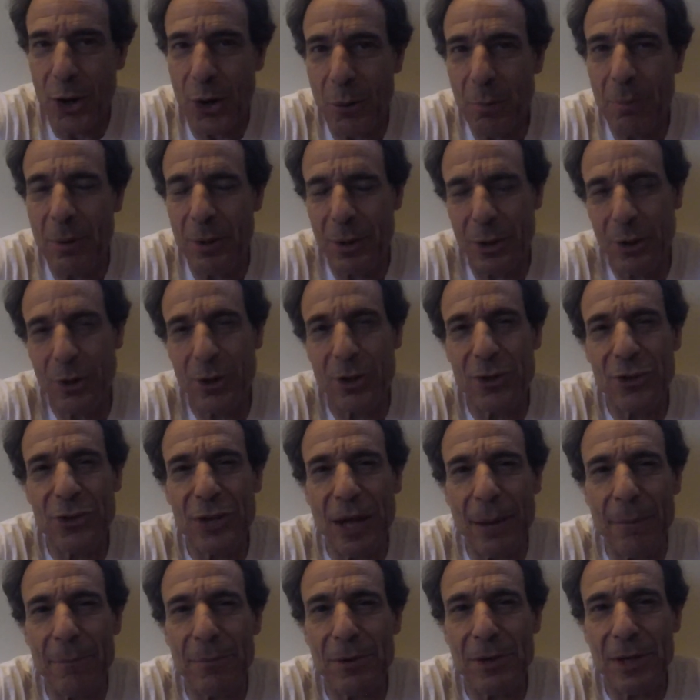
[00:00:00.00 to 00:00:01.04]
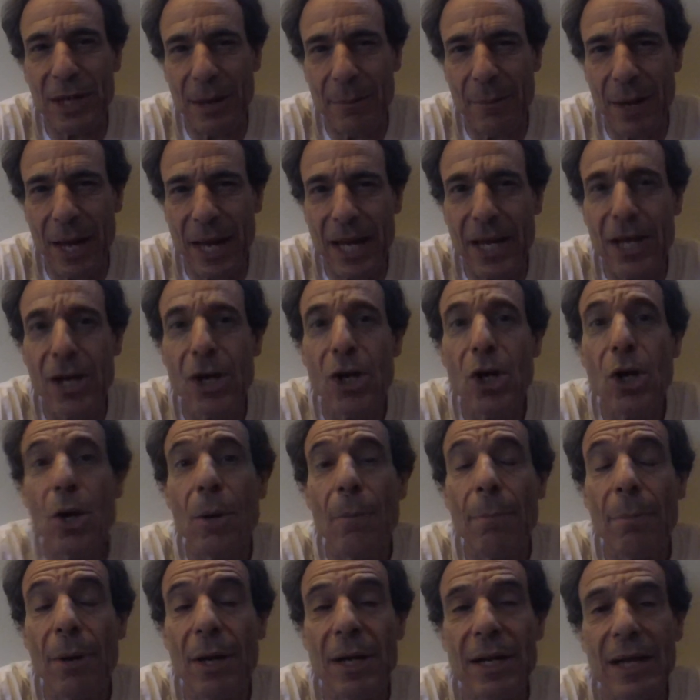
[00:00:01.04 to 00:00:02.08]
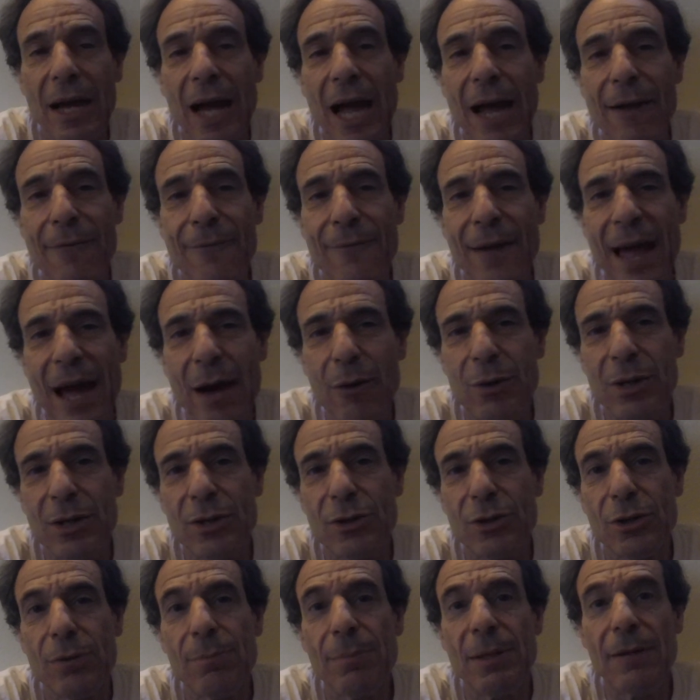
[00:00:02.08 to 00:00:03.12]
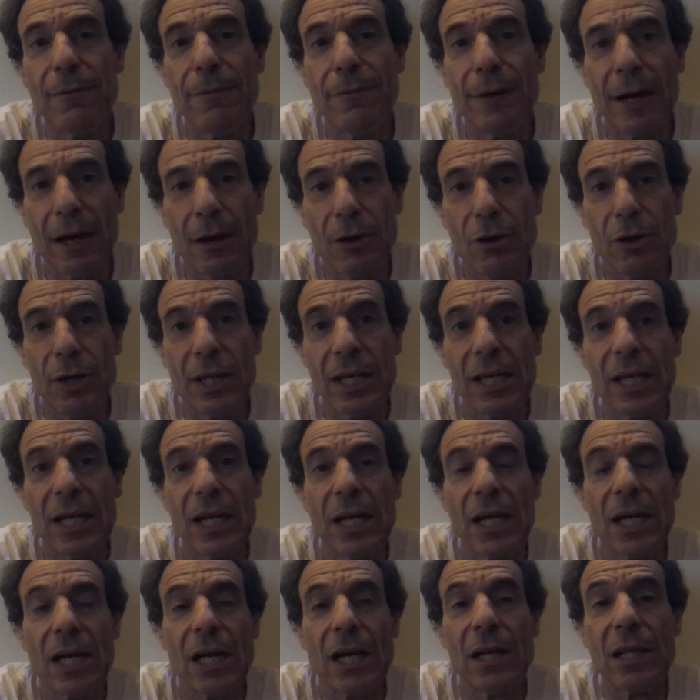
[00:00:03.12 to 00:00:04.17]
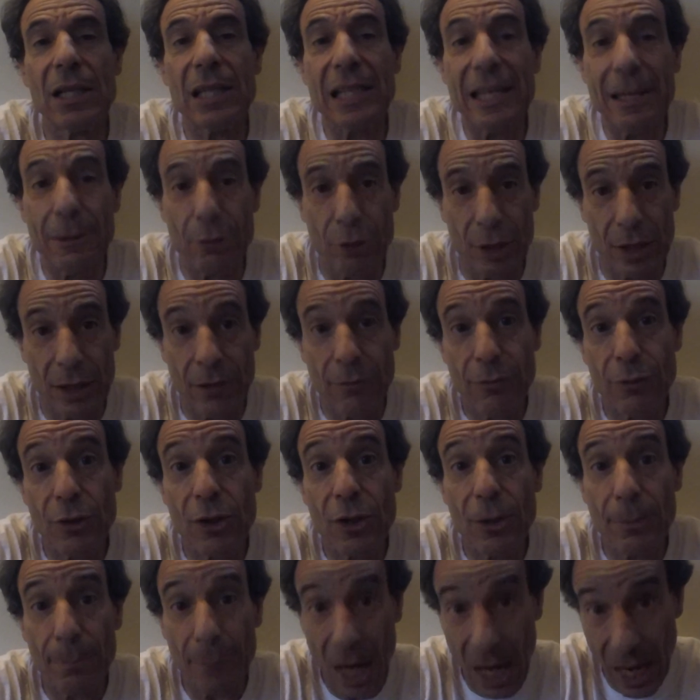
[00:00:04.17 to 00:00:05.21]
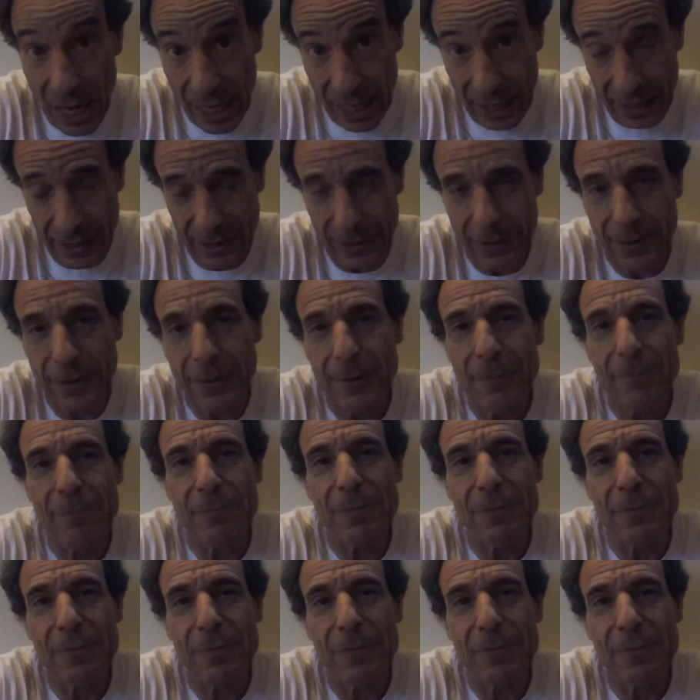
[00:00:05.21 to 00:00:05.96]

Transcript: opener as MDMA, but I found it to be very clearing for the mind,